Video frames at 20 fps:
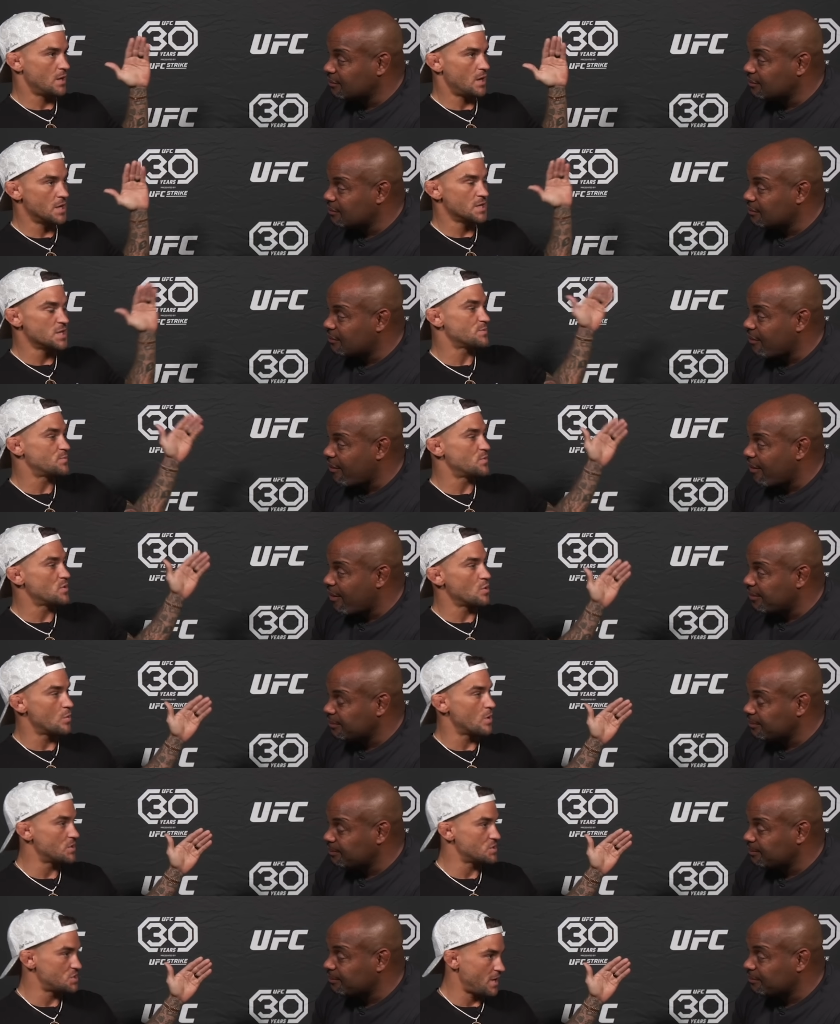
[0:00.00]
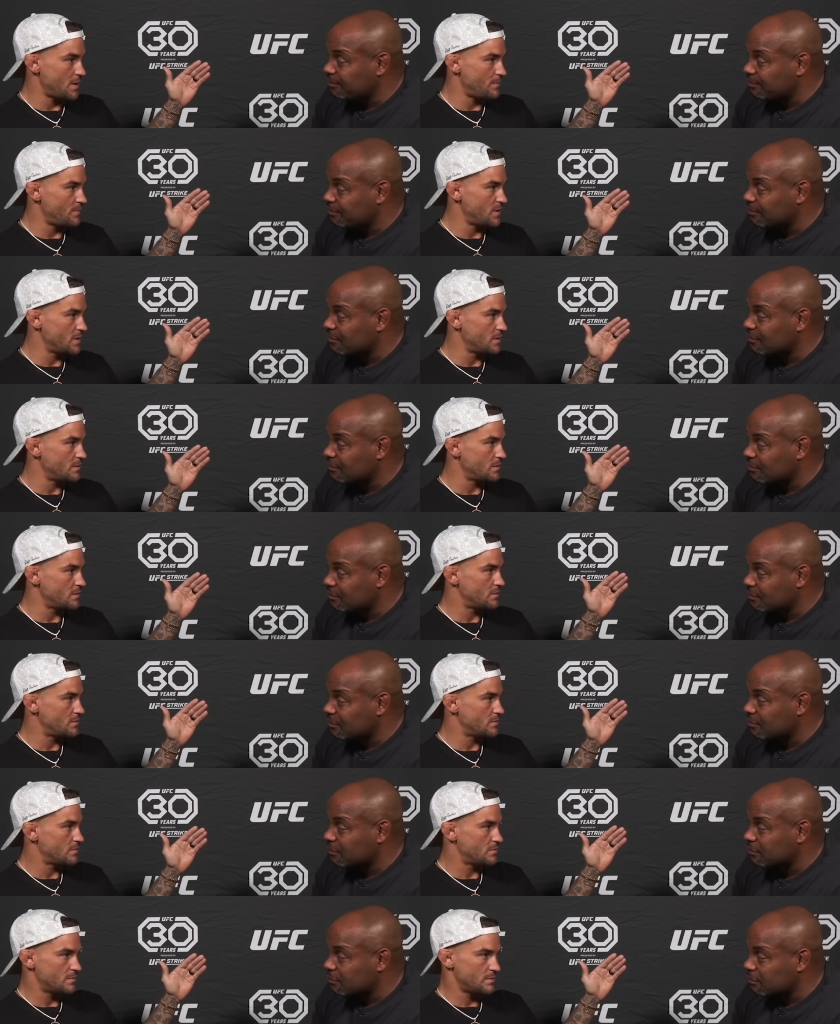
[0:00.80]
Speaker 1: undisputed world champion,
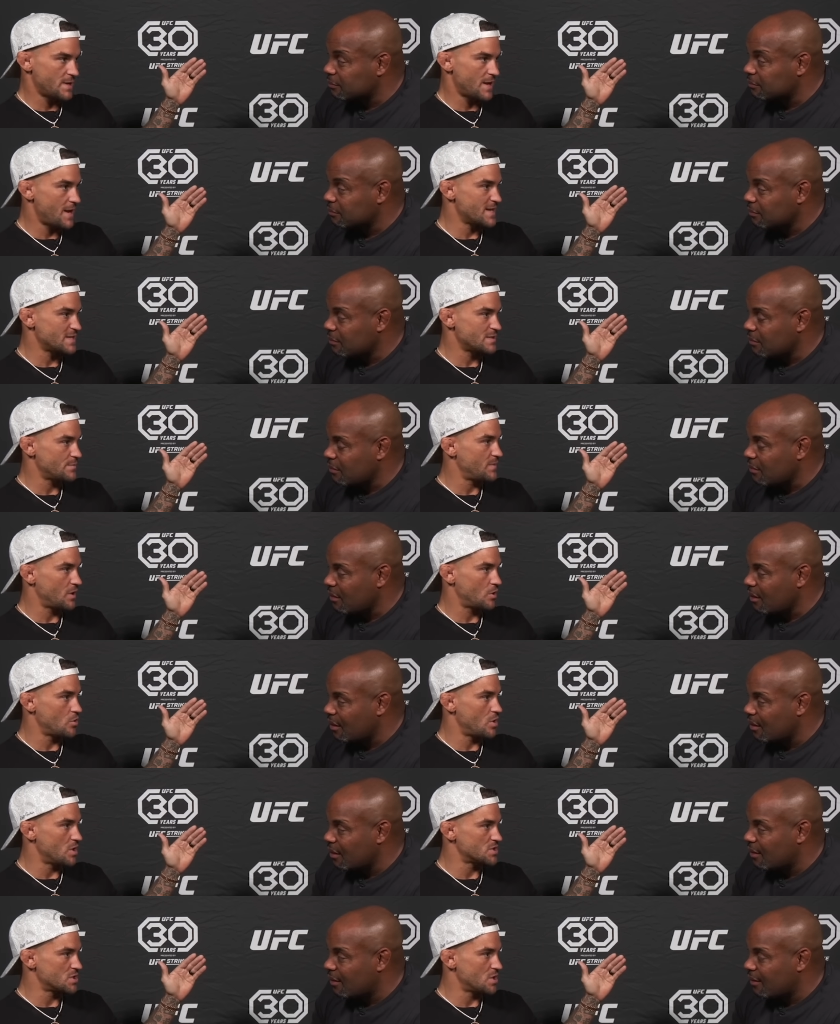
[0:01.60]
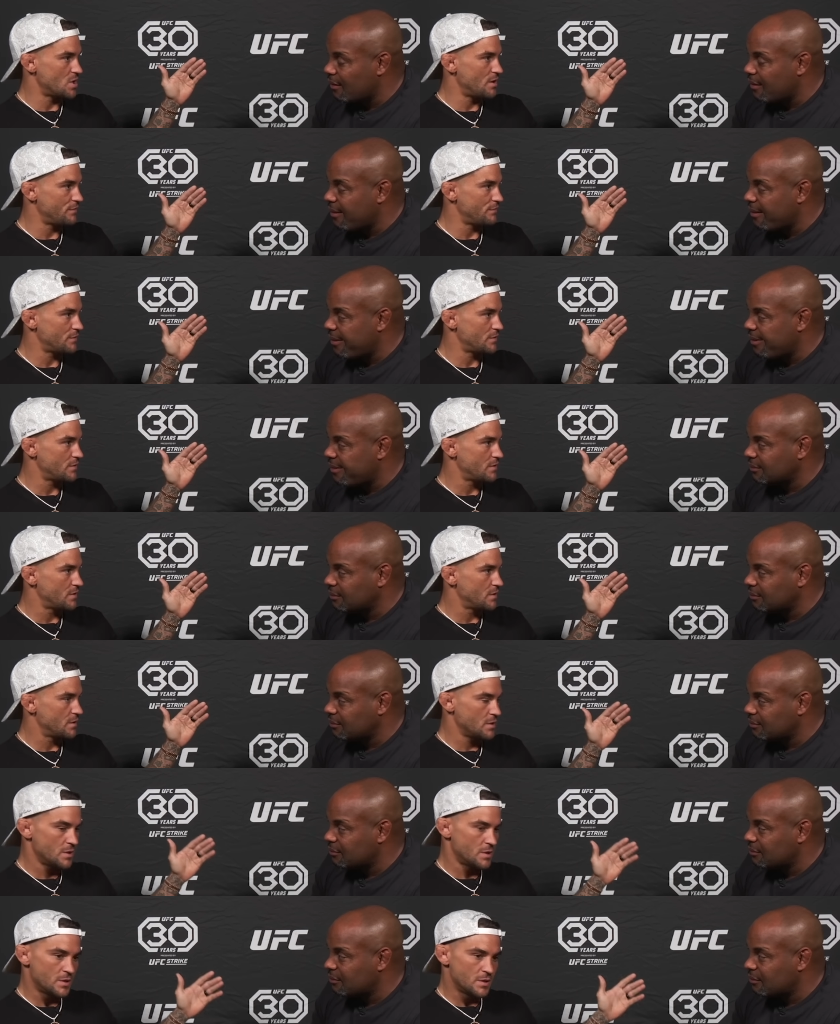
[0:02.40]
that hasn't been crossed off,
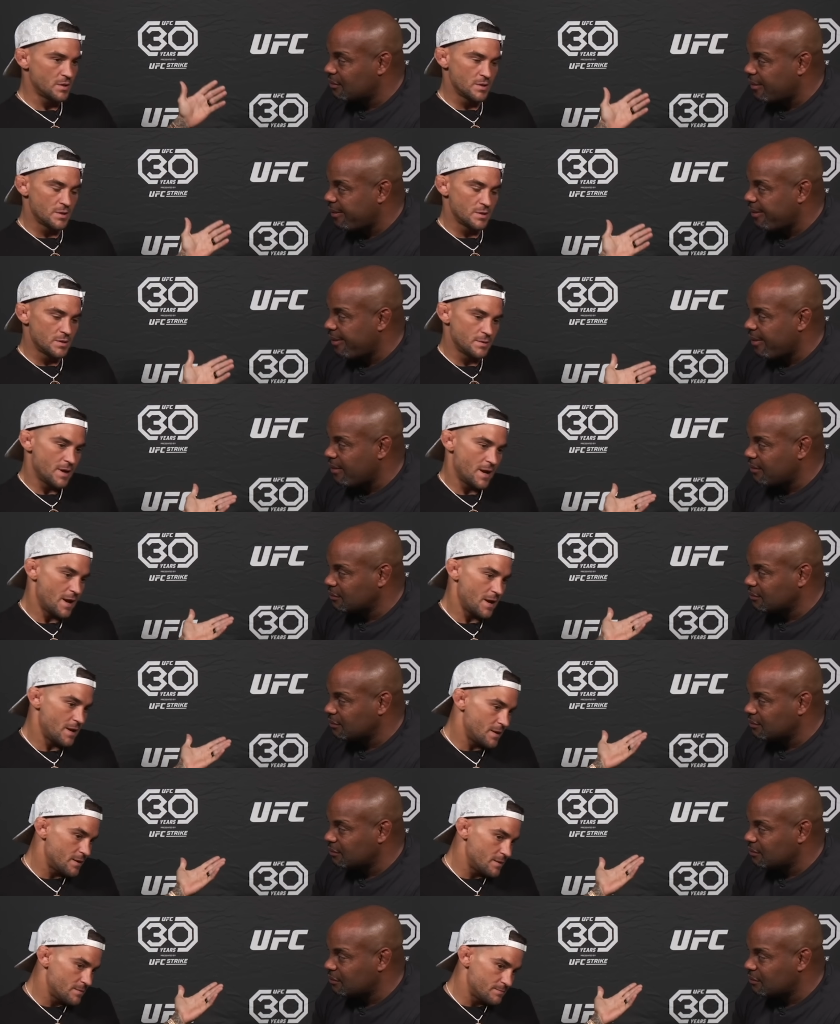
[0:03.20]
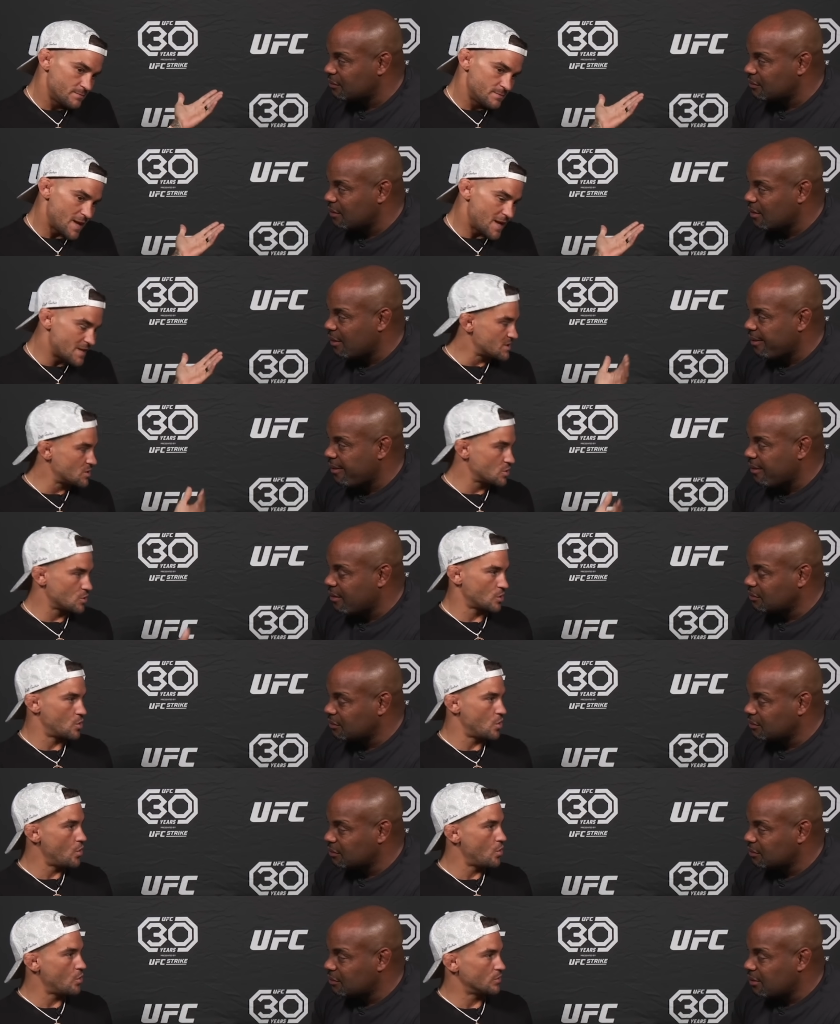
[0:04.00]
that's still the
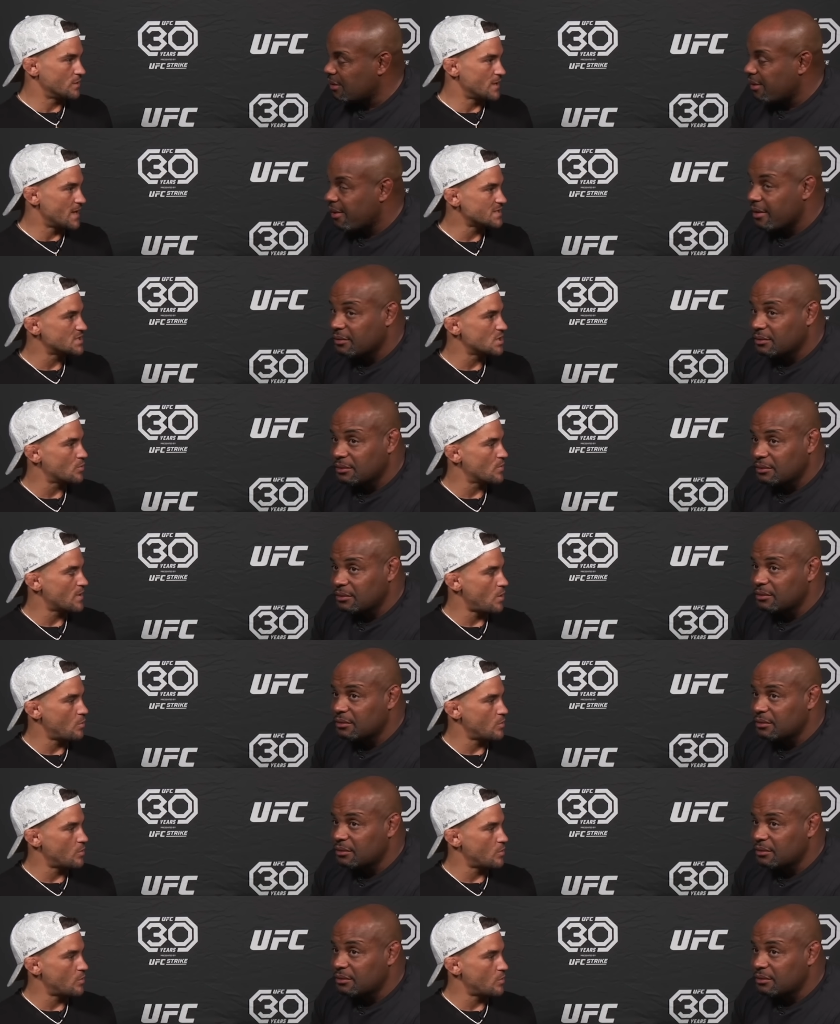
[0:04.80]
goal. That's still what I